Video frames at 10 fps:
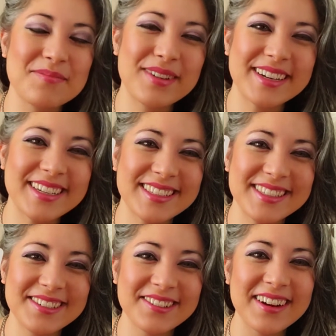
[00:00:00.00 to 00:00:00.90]
Bunnies
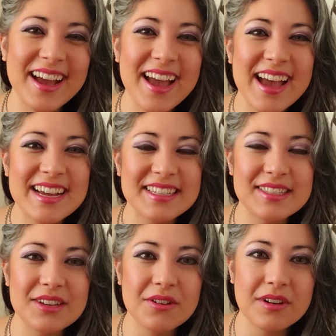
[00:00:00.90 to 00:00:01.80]
do.
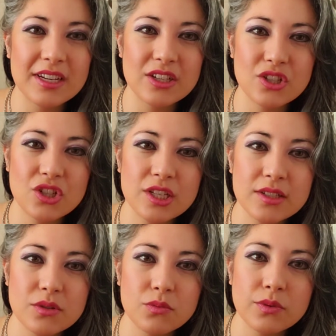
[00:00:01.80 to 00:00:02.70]
So
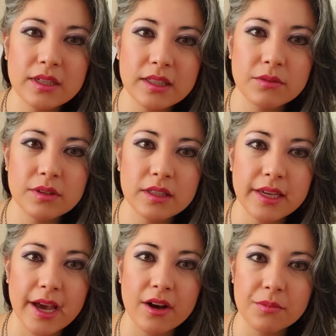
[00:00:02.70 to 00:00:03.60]
she's really,
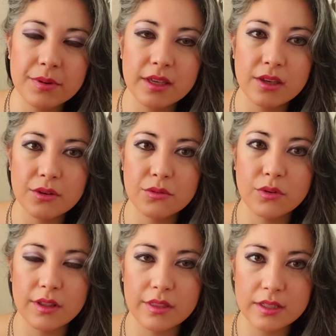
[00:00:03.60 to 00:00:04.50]
really helping
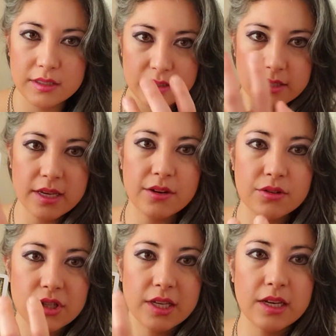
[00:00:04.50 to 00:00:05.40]
you. This
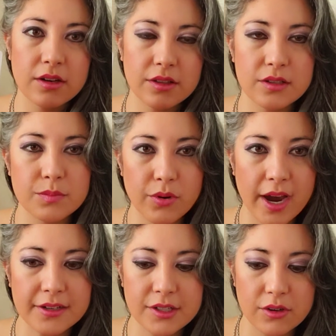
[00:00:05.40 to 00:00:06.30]
energy here, this
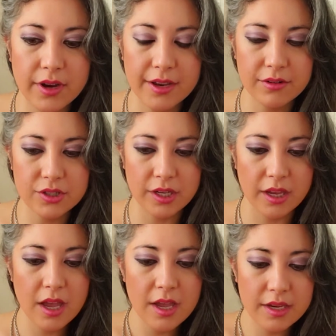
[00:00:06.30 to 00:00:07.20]
practical
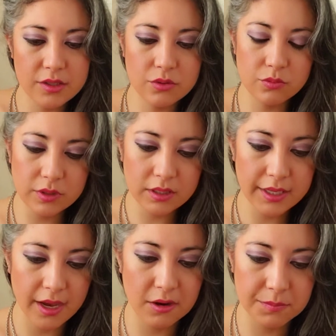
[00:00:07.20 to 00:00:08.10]
energy, is
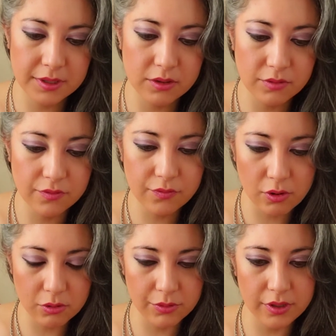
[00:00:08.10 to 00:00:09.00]
really helping you
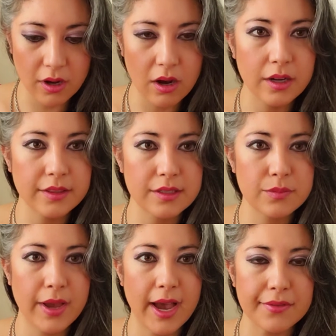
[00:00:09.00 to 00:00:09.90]
forward on
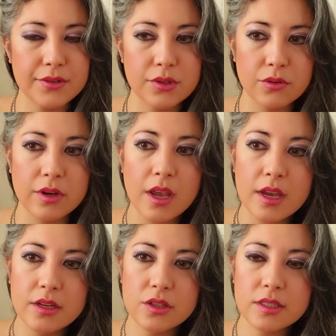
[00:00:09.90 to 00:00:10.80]
this path. So
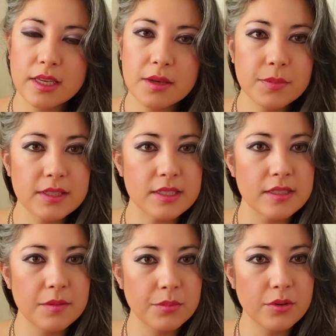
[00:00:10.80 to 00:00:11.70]
just keep it
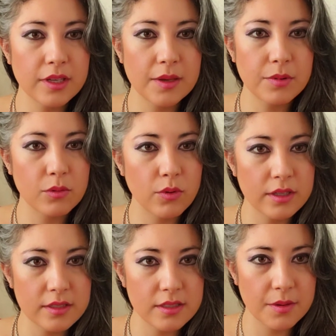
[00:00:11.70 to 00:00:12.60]
simple. Keep it
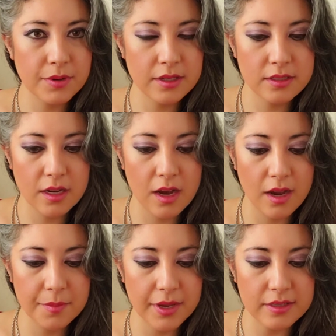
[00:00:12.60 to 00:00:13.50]
one step at a
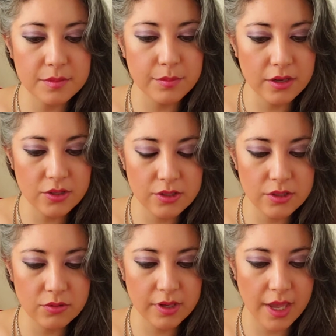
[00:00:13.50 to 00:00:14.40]
time as much
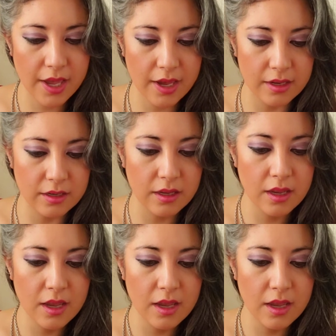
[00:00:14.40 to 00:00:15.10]
as you can.